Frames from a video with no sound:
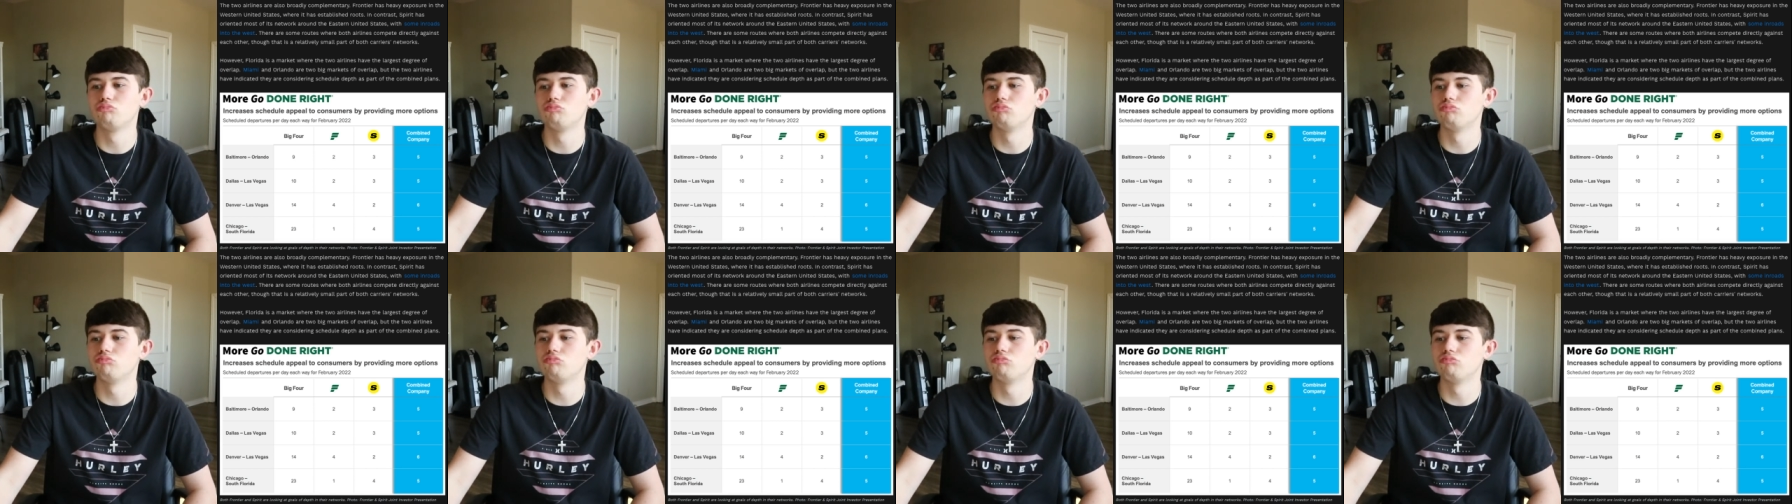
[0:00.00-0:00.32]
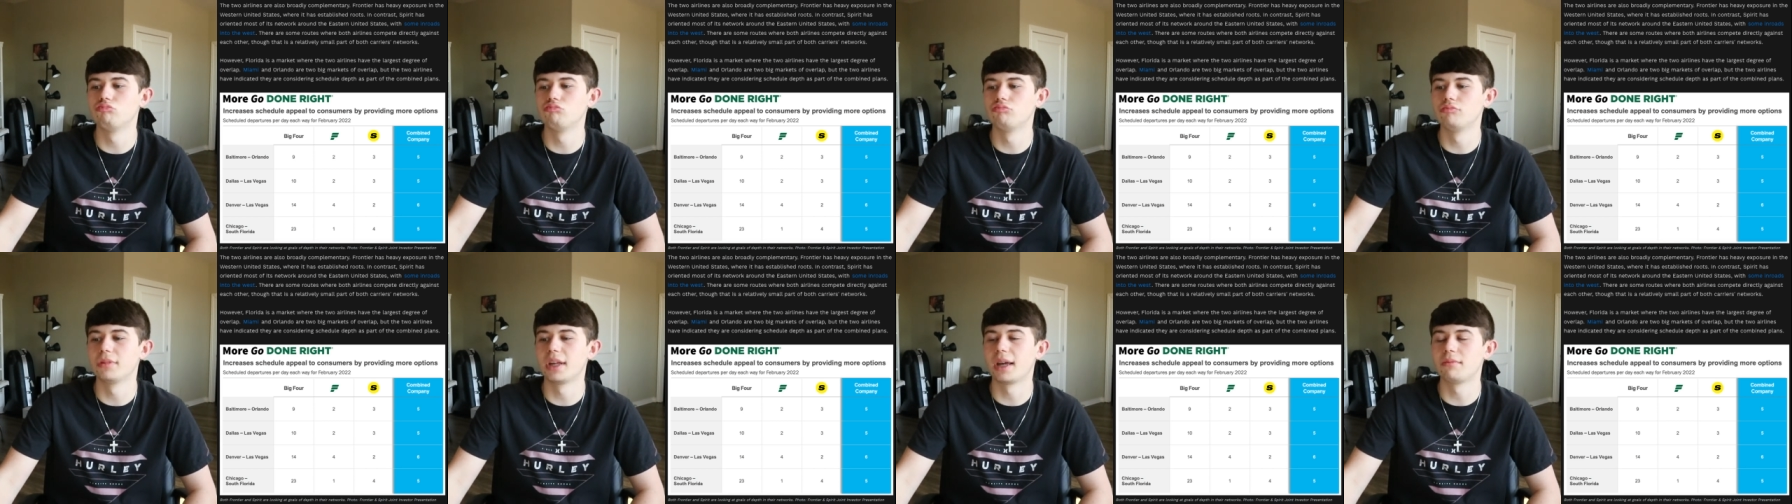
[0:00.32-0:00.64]

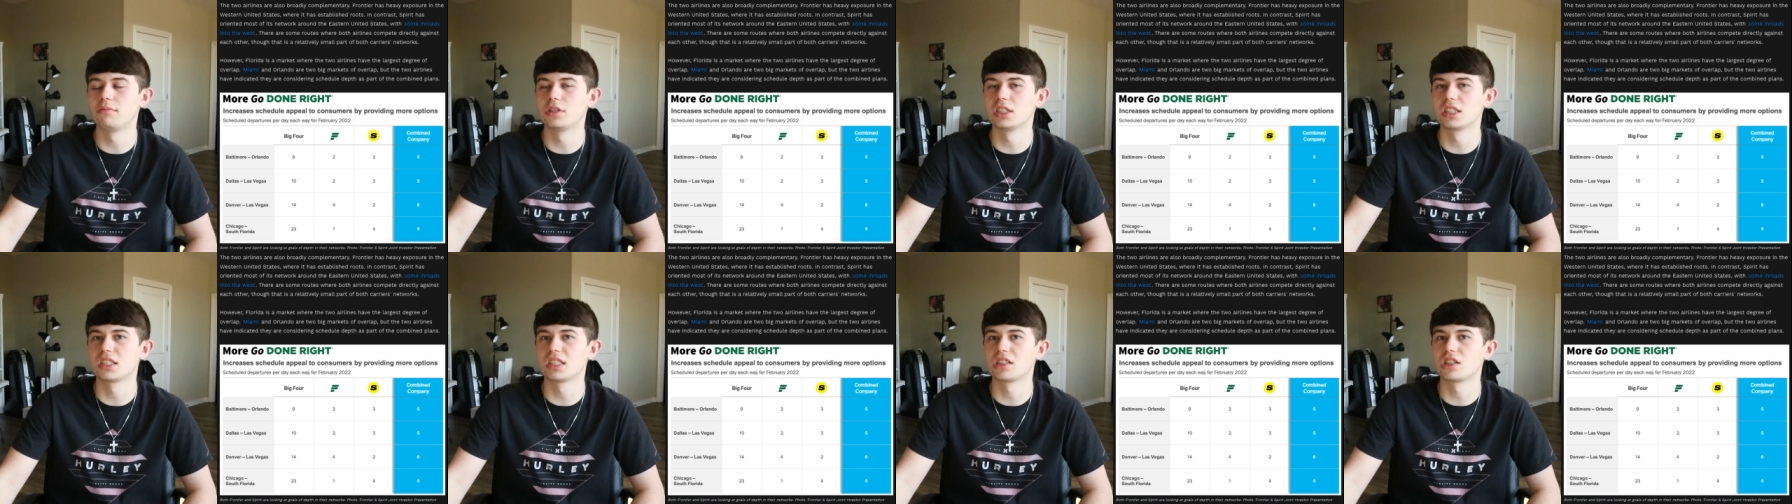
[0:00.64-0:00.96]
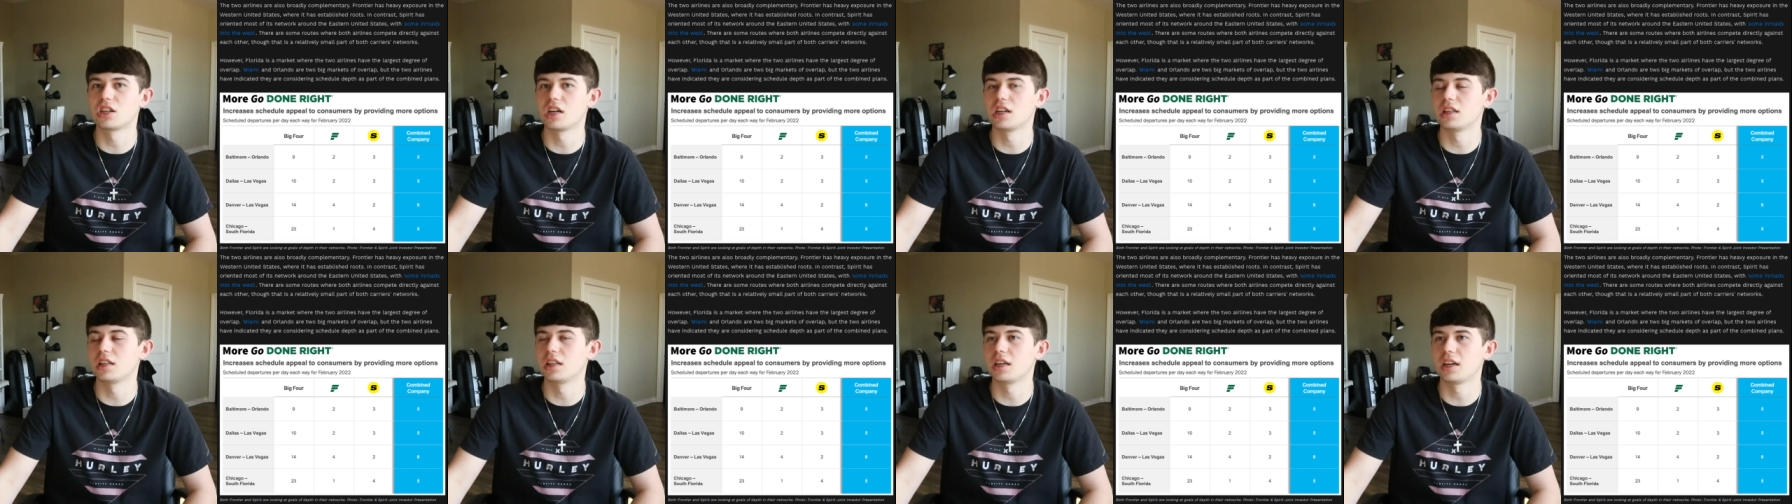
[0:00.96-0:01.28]
I'm just
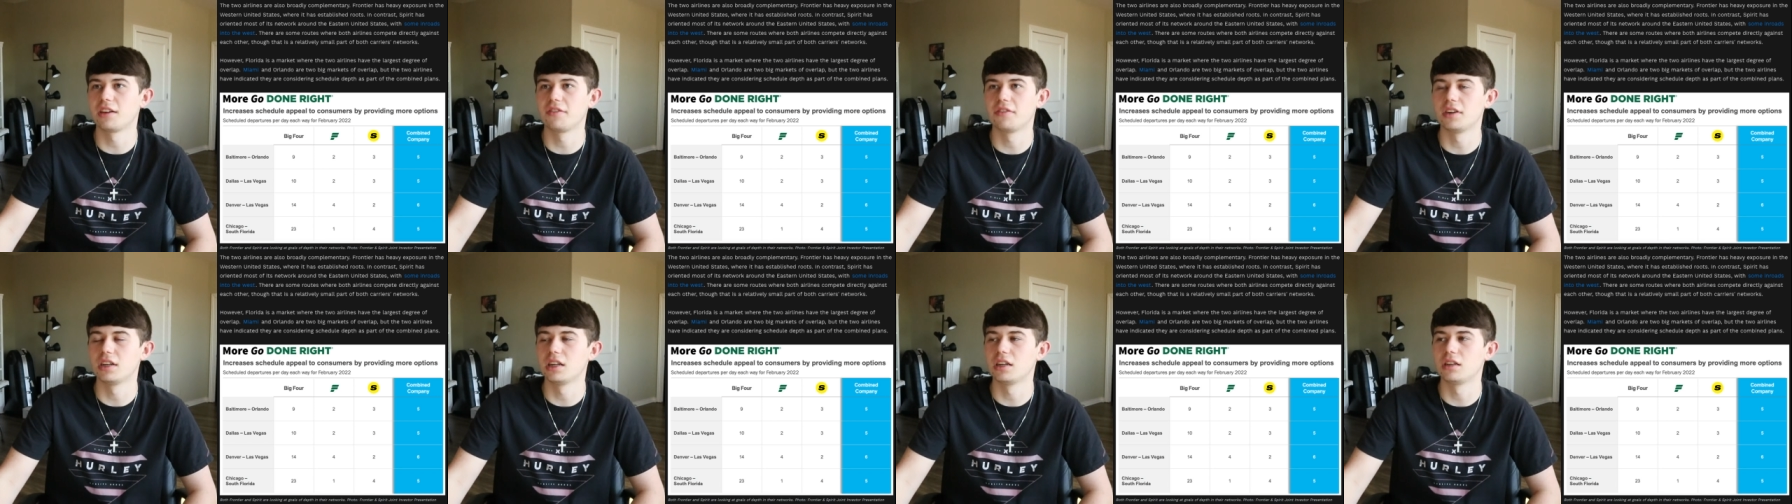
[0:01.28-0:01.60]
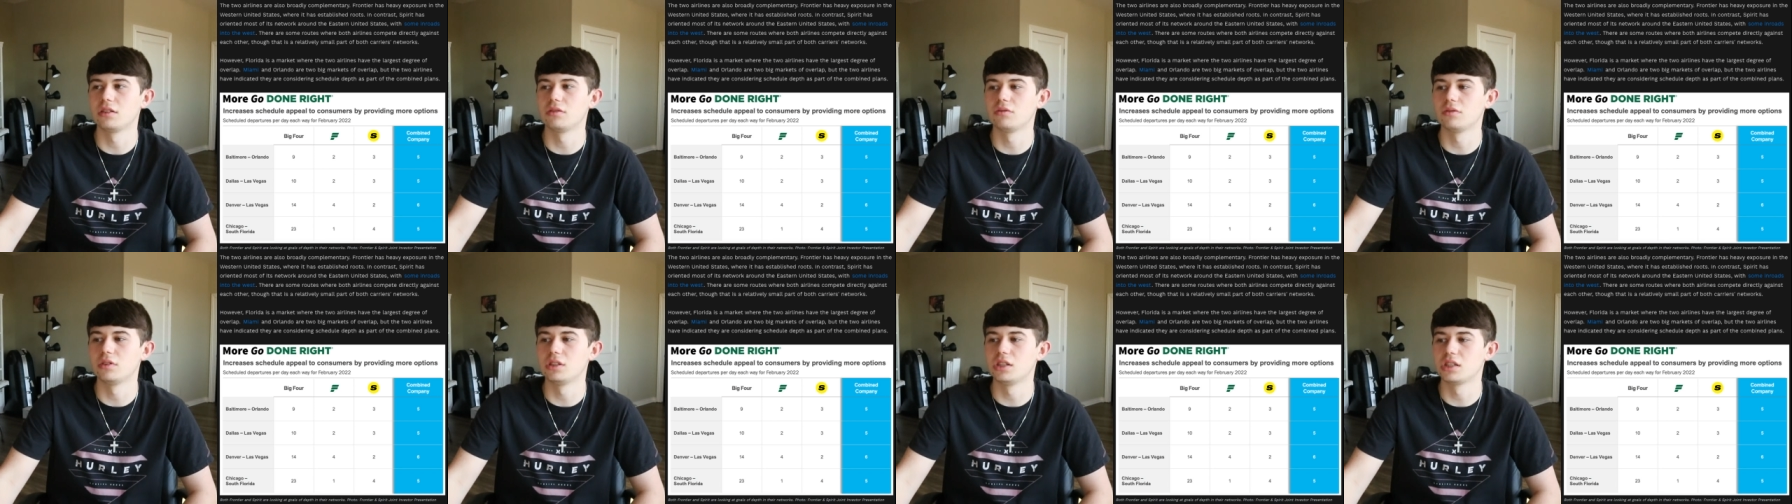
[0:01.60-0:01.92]
trying to think of
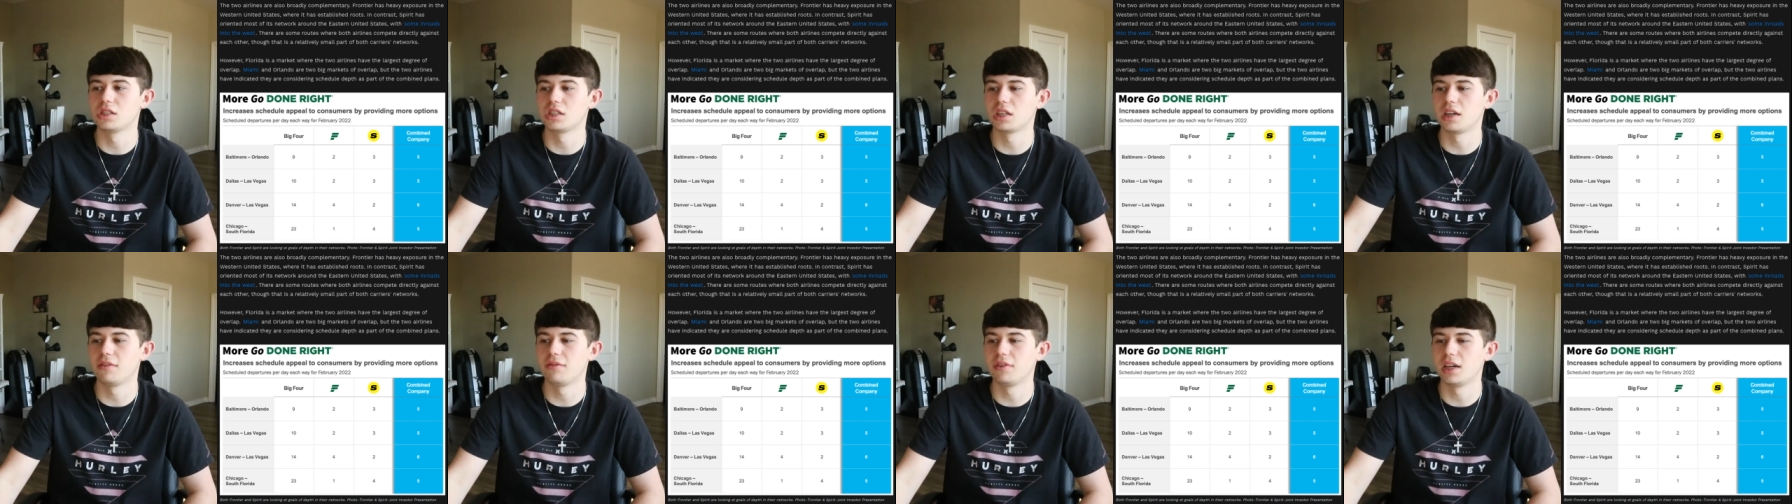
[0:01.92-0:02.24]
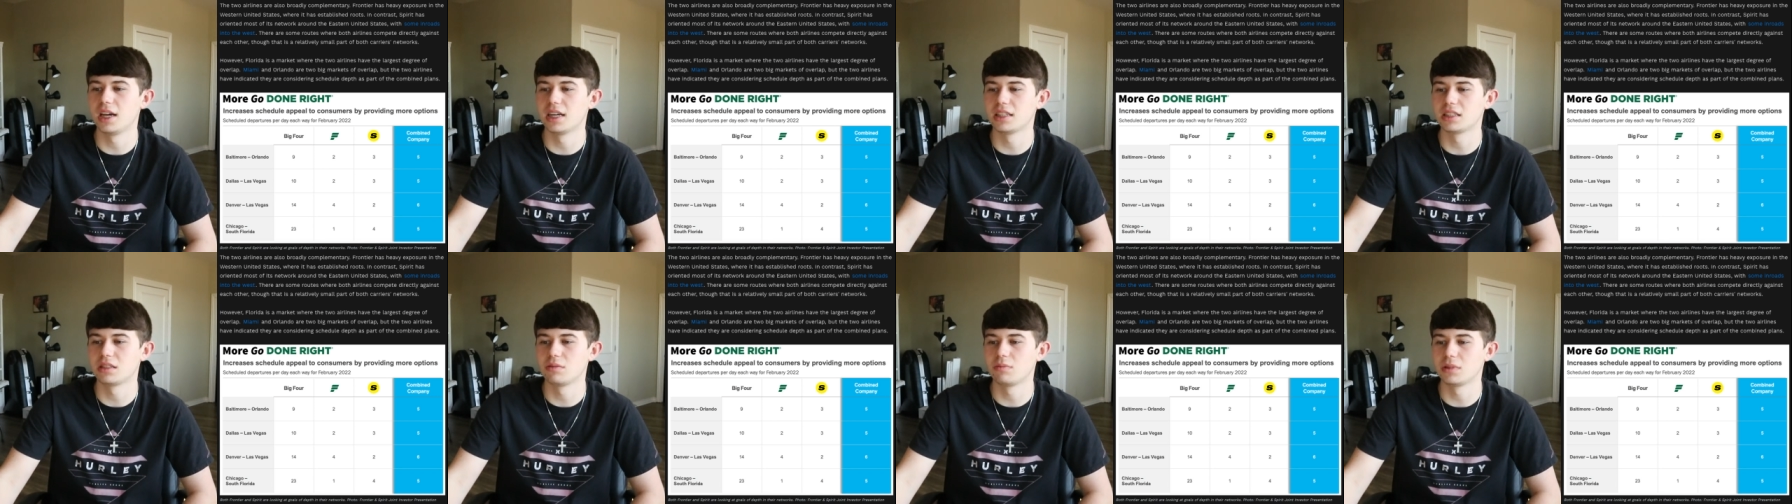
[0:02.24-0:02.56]
another one just to give you
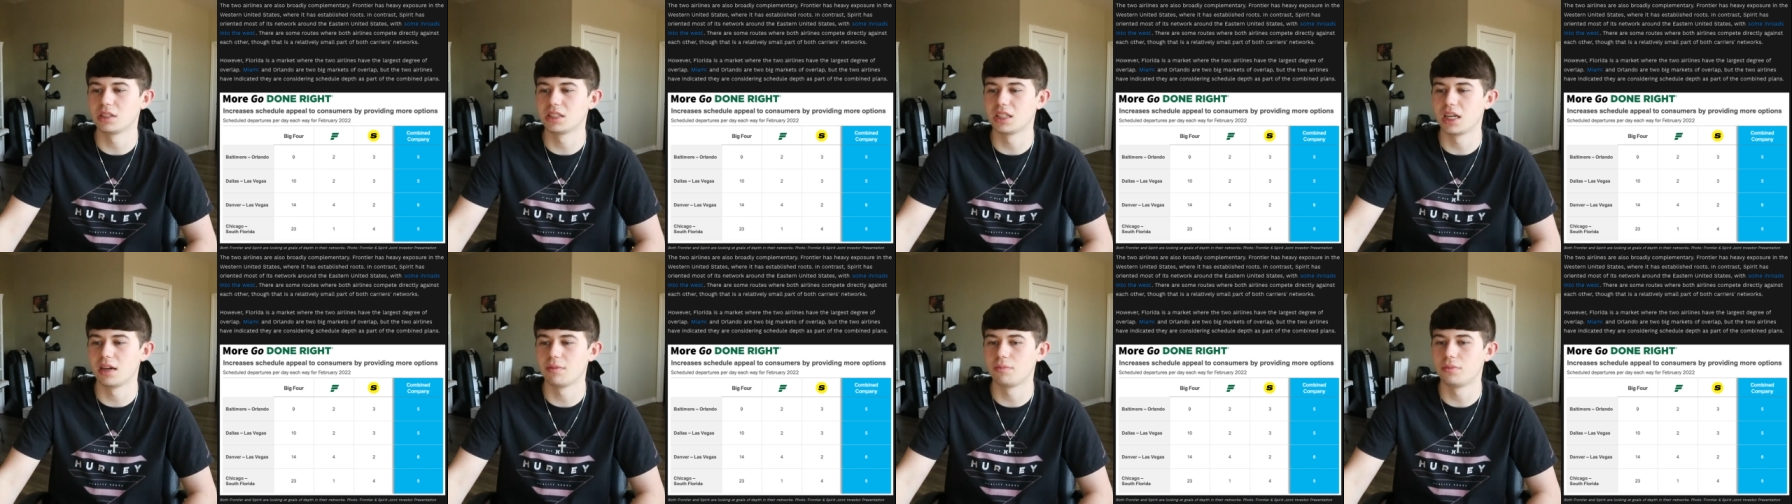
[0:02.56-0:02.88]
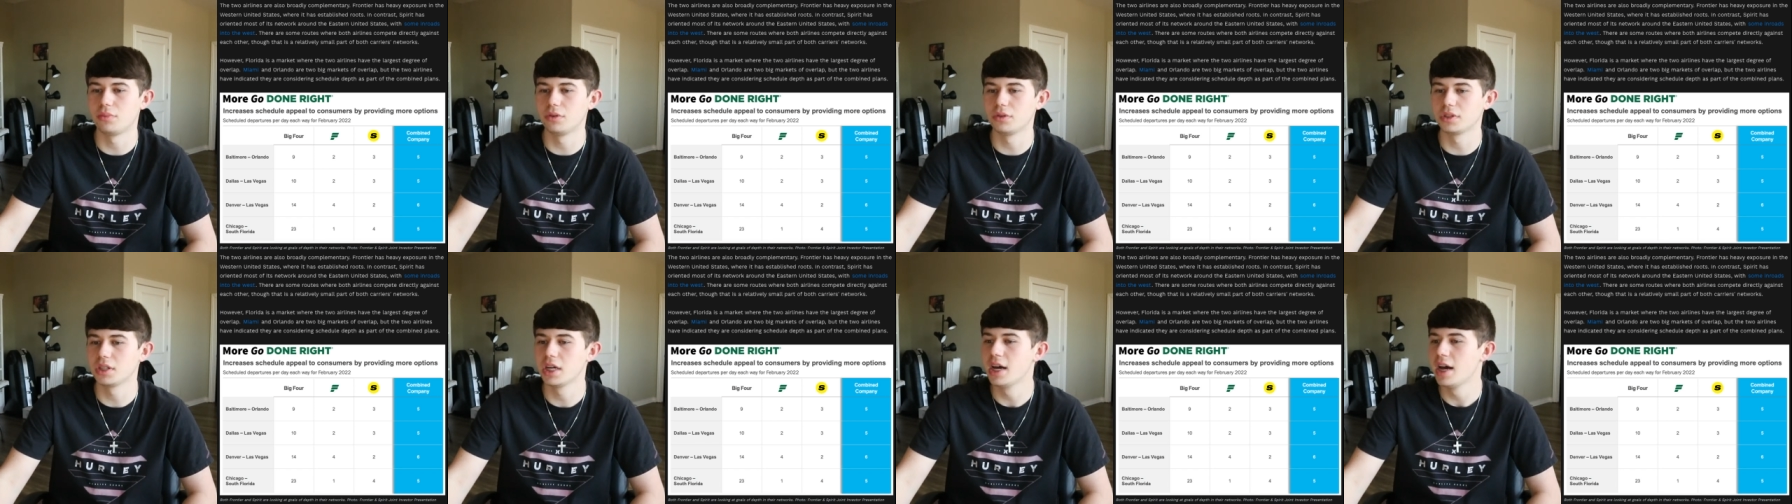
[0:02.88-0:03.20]
guys some
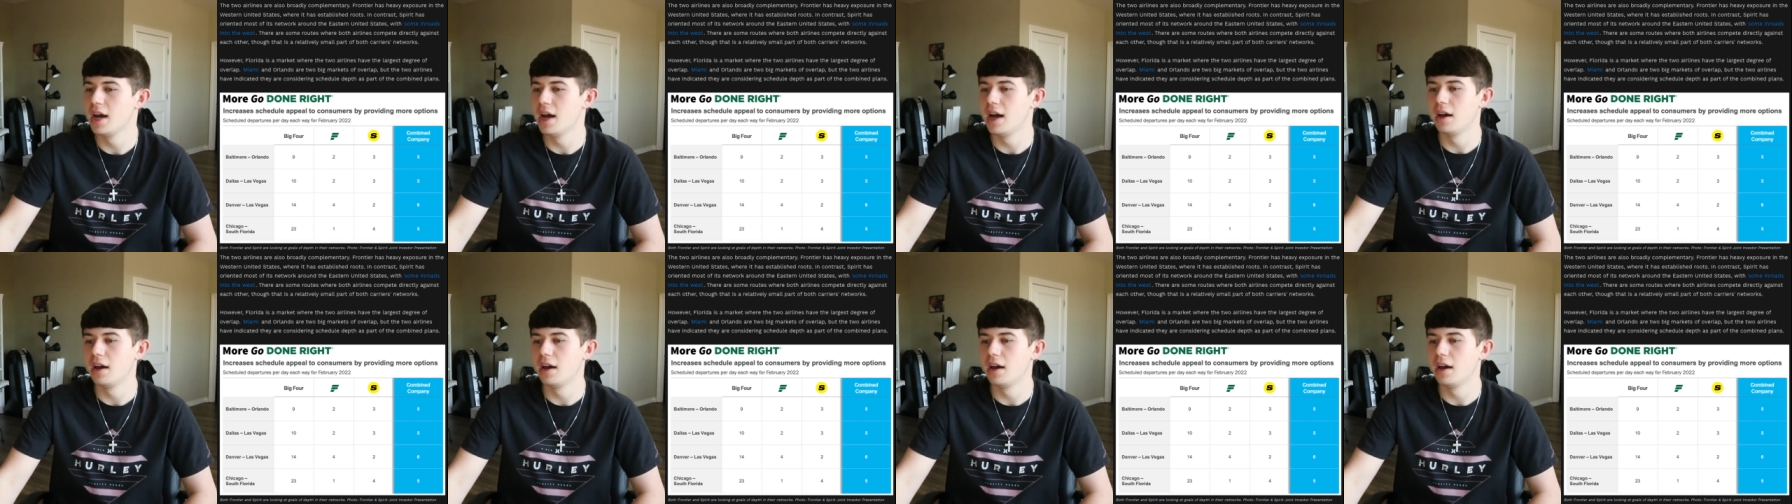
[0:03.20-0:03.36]
examples.